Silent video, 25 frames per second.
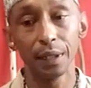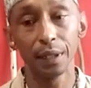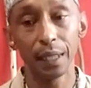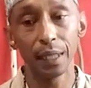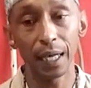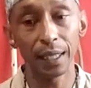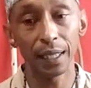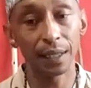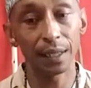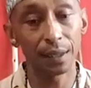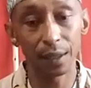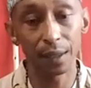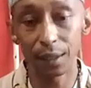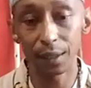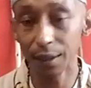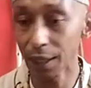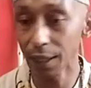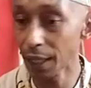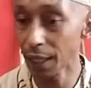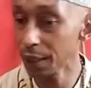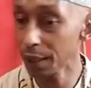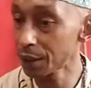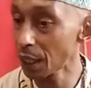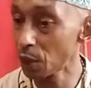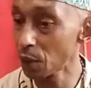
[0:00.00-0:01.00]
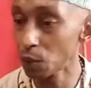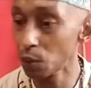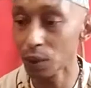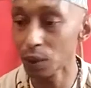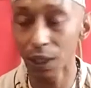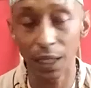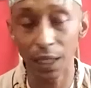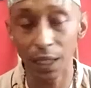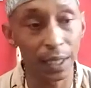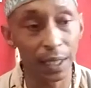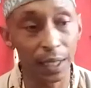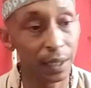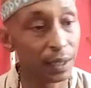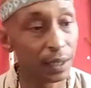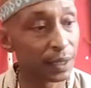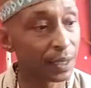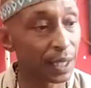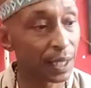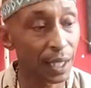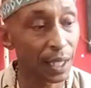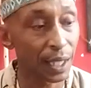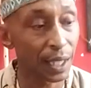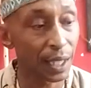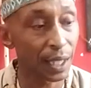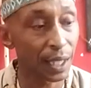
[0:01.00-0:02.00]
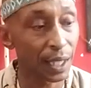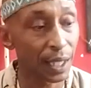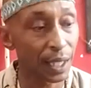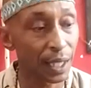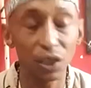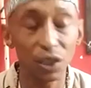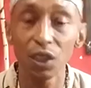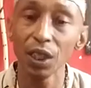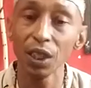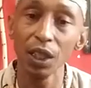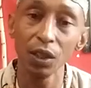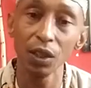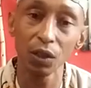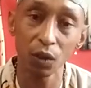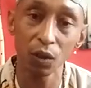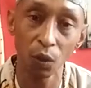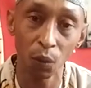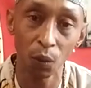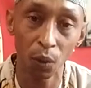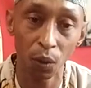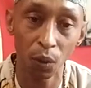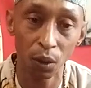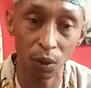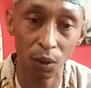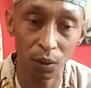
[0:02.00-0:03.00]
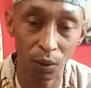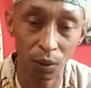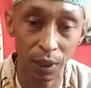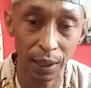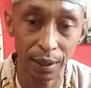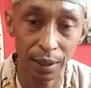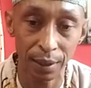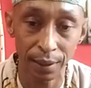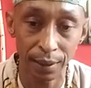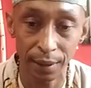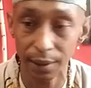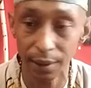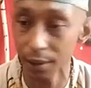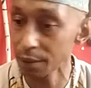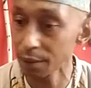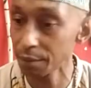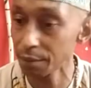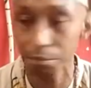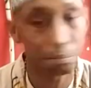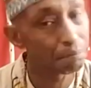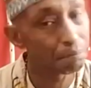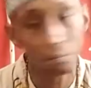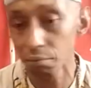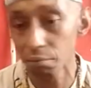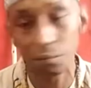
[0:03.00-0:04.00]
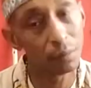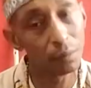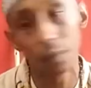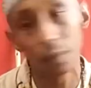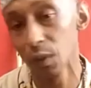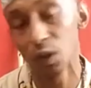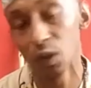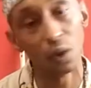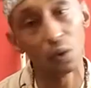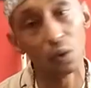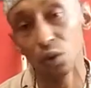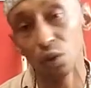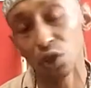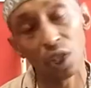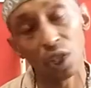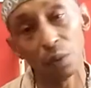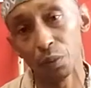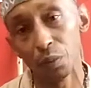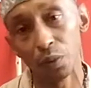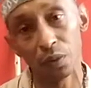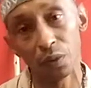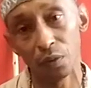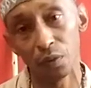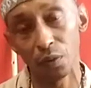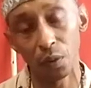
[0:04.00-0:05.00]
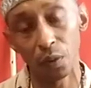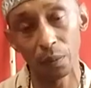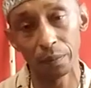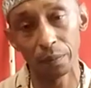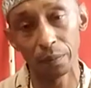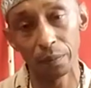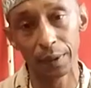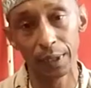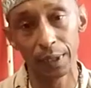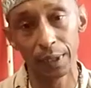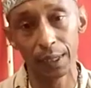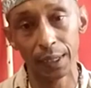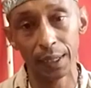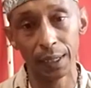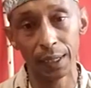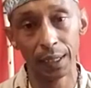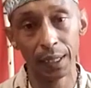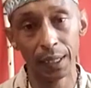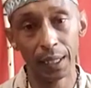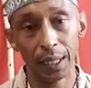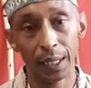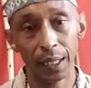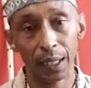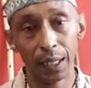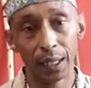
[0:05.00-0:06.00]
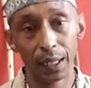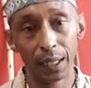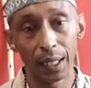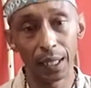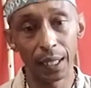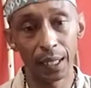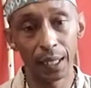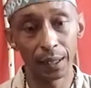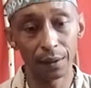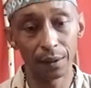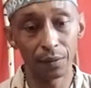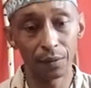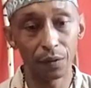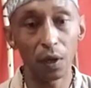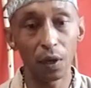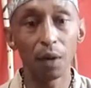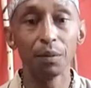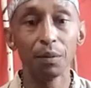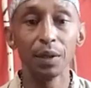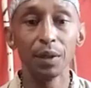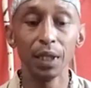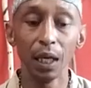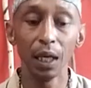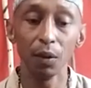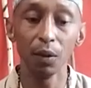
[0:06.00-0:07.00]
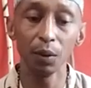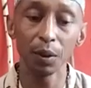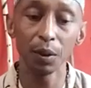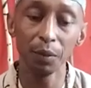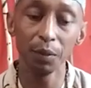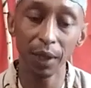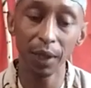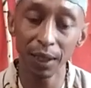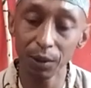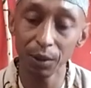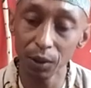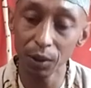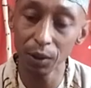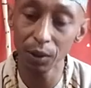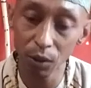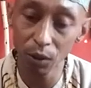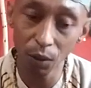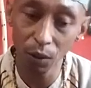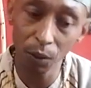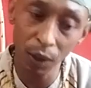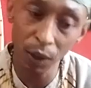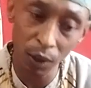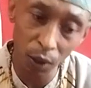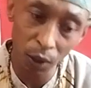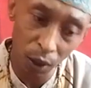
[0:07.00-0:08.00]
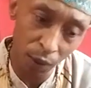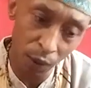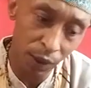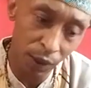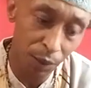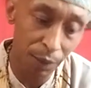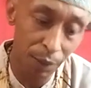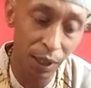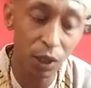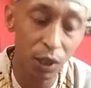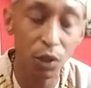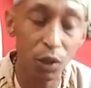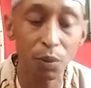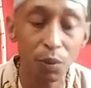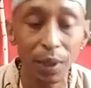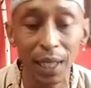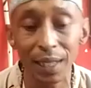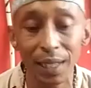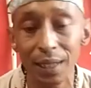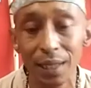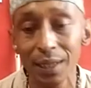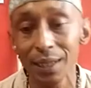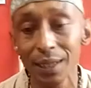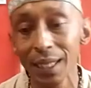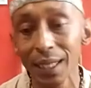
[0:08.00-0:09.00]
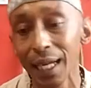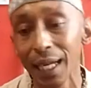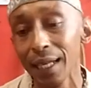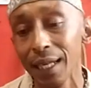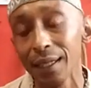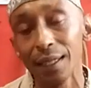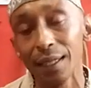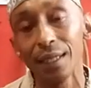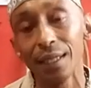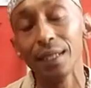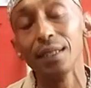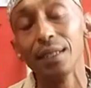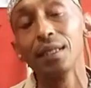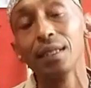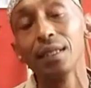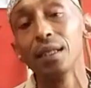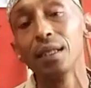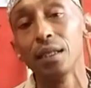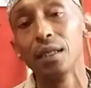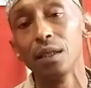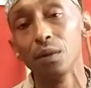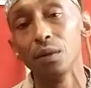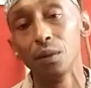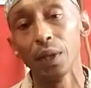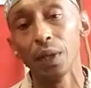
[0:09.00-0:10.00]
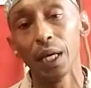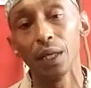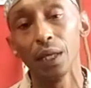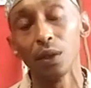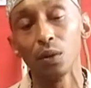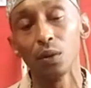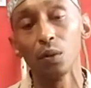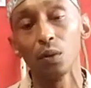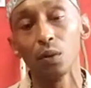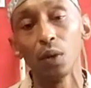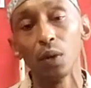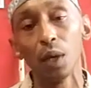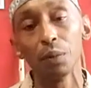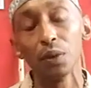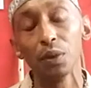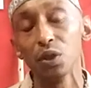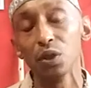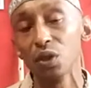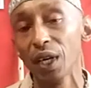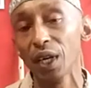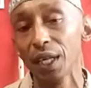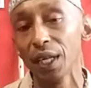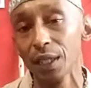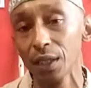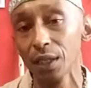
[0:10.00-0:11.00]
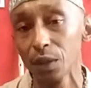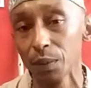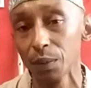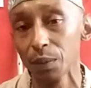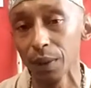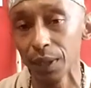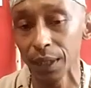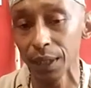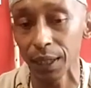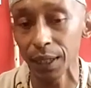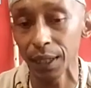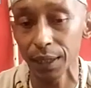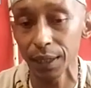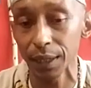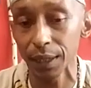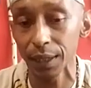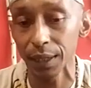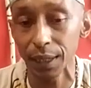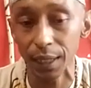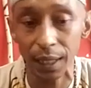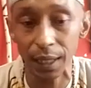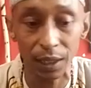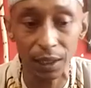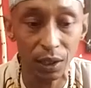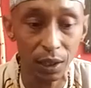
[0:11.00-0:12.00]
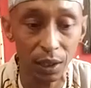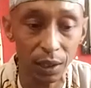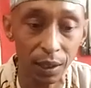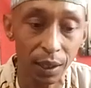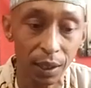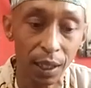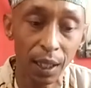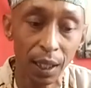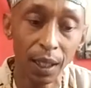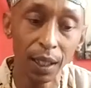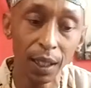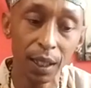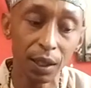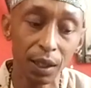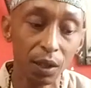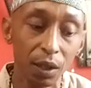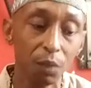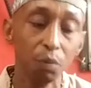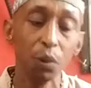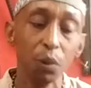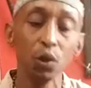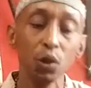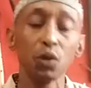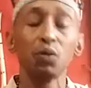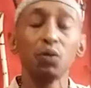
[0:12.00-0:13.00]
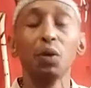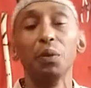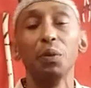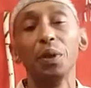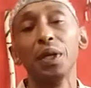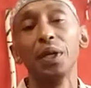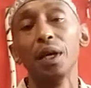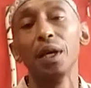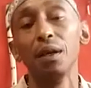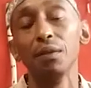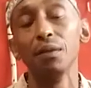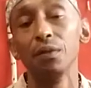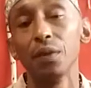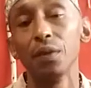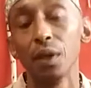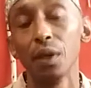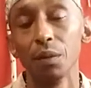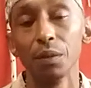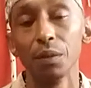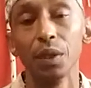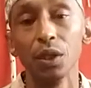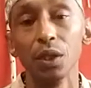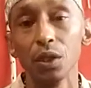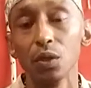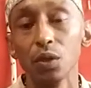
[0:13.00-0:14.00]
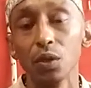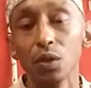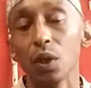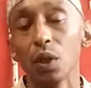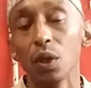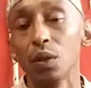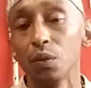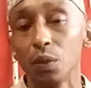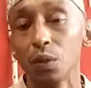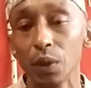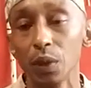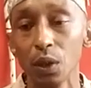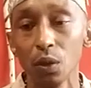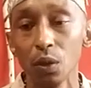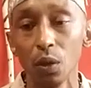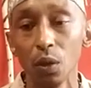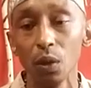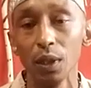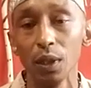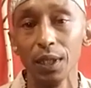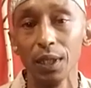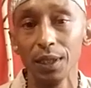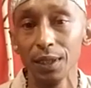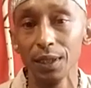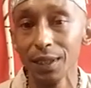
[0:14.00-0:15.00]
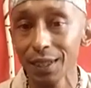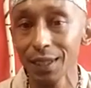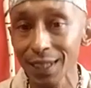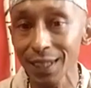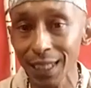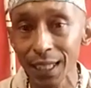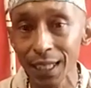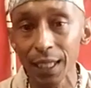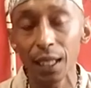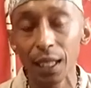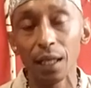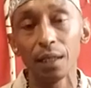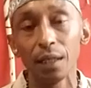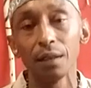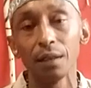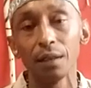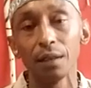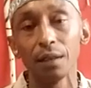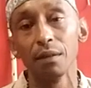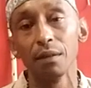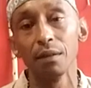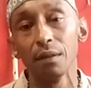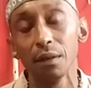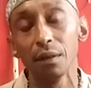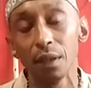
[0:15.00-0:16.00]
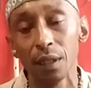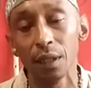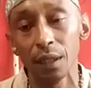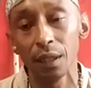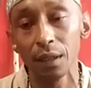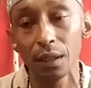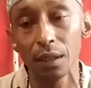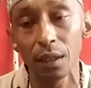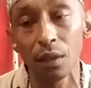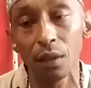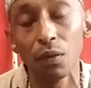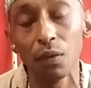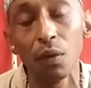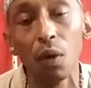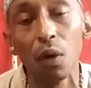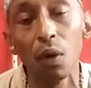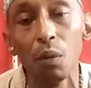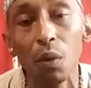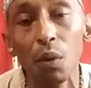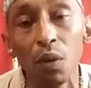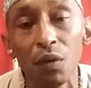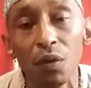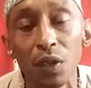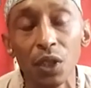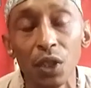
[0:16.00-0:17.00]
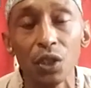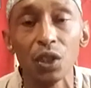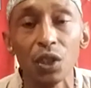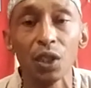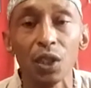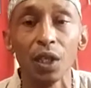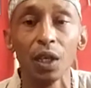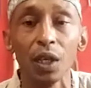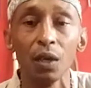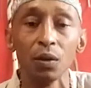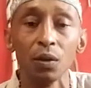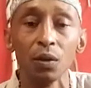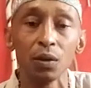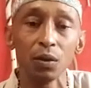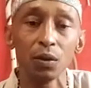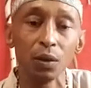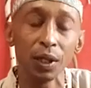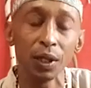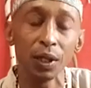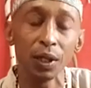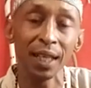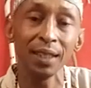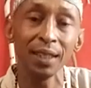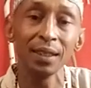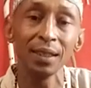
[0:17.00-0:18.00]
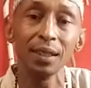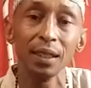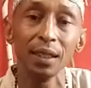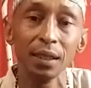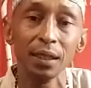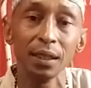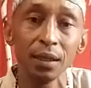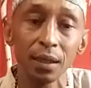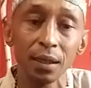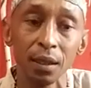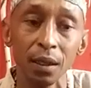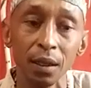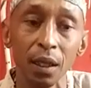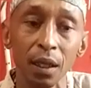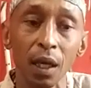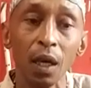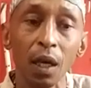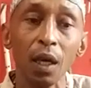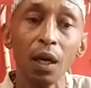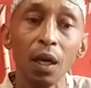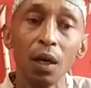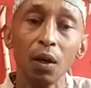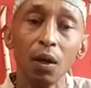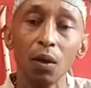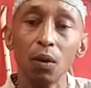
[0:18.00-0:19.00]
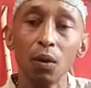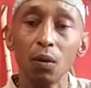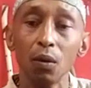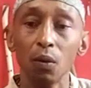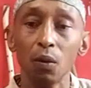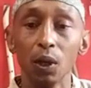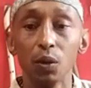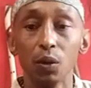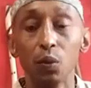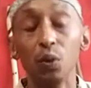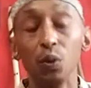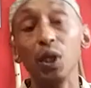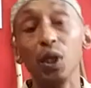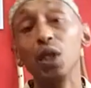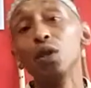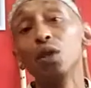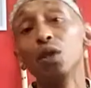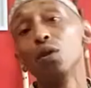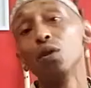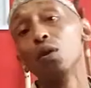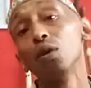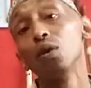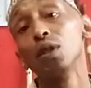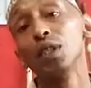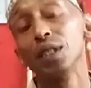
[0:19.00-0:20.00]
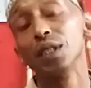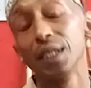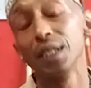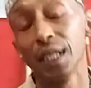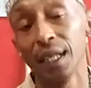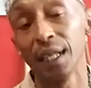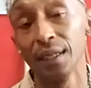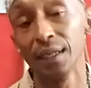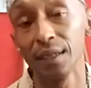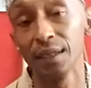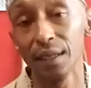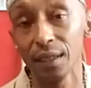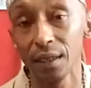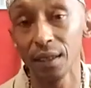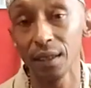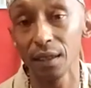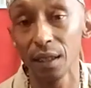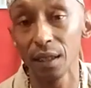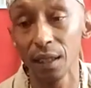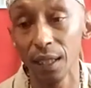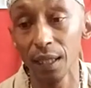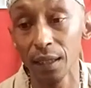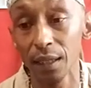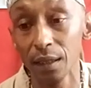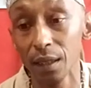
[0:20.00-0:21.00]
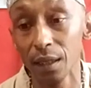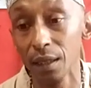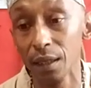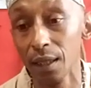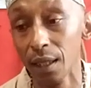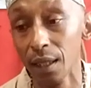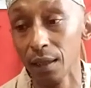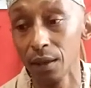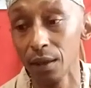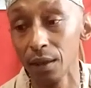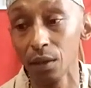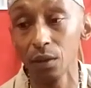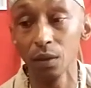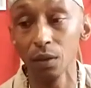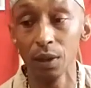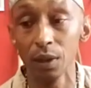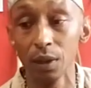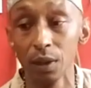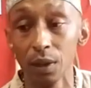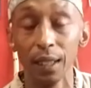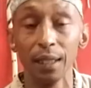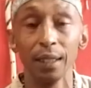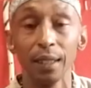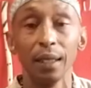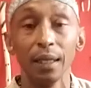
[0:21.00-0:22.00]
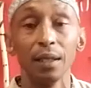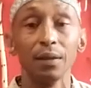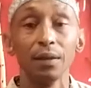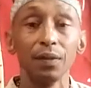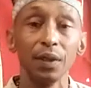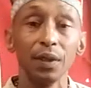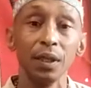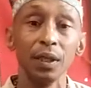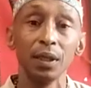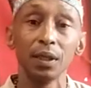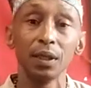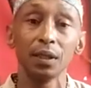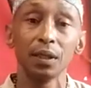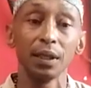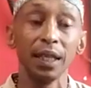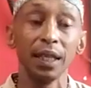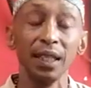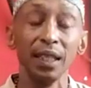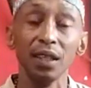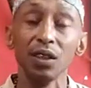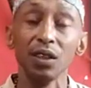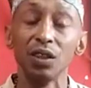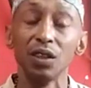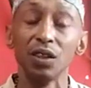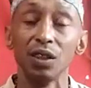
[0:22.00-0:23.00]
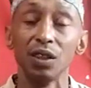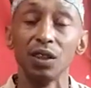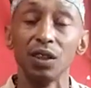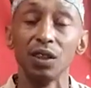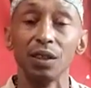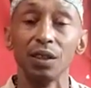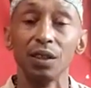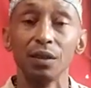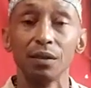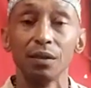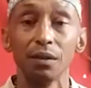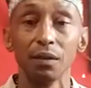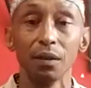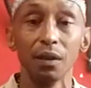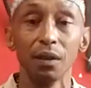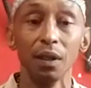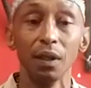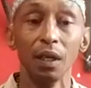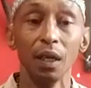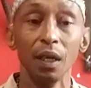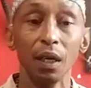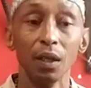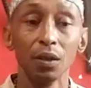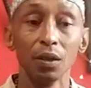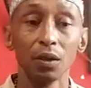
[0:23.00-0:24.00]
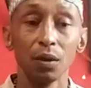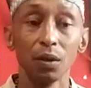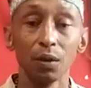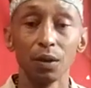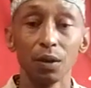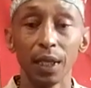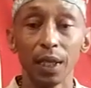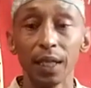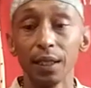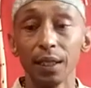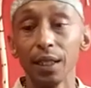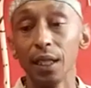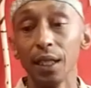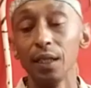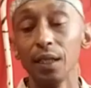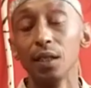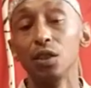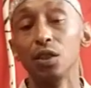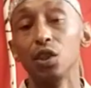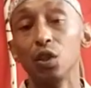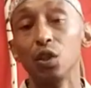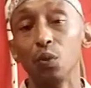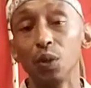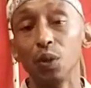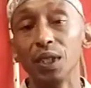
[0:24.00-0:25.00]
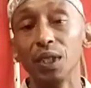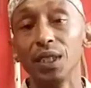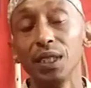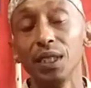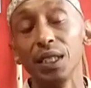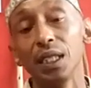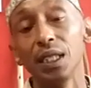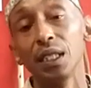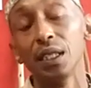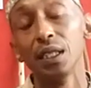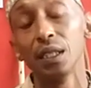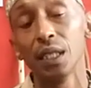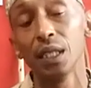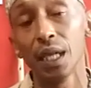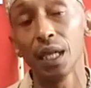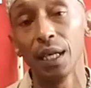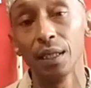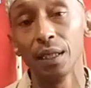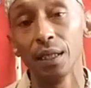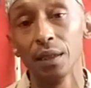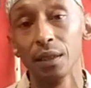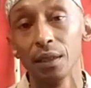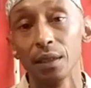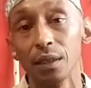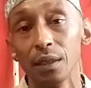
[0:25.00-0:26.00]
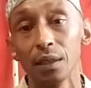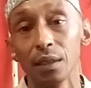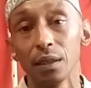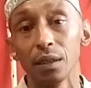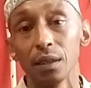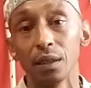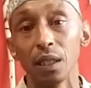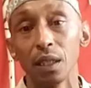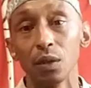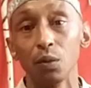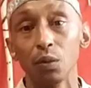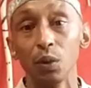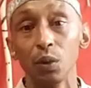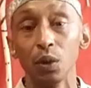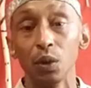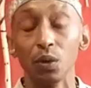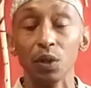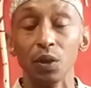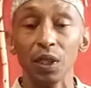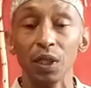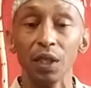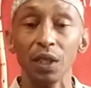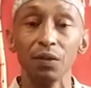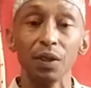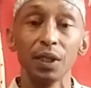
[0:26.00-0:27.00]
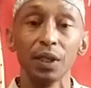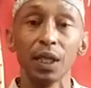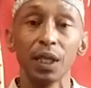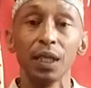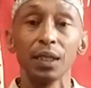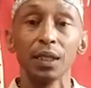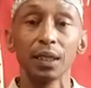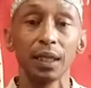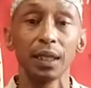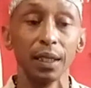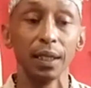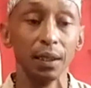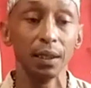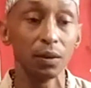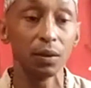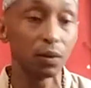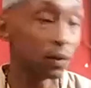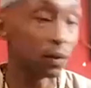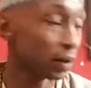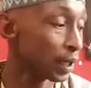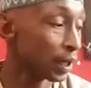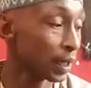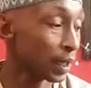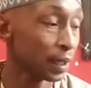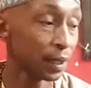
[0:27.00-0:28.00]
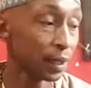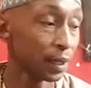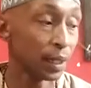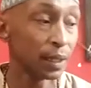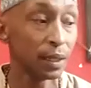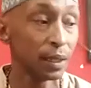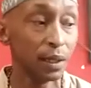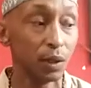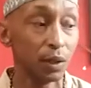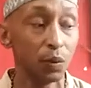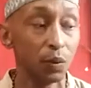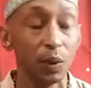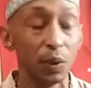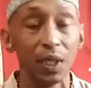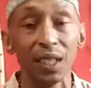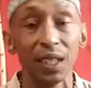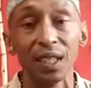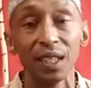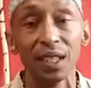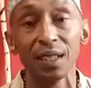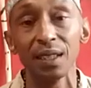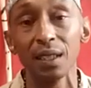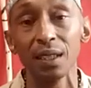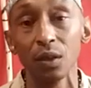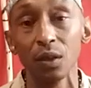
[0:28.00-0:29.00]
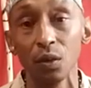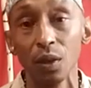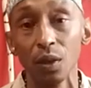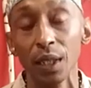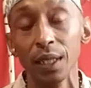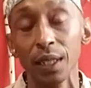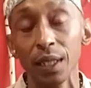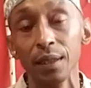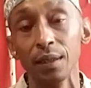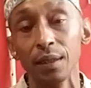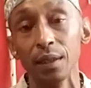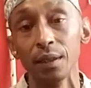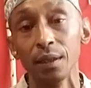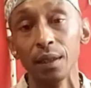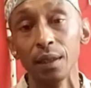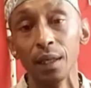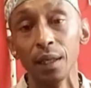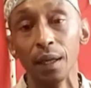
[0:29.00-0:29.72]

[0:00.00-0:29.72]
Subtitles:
Other than that, I would write, scratch against the wall, or do anything, no shape would form. And from there, I was made to be understand in a city where I grew up in Johannesburg, that actually in the bush where we come from, this is what we call it. Yeah, it's a form of reaching out to an ancestor. What we thought is an ancestor, later learning today in life, it's energy. So that energy we see in trance that we could never translate today, at least we can articulate it.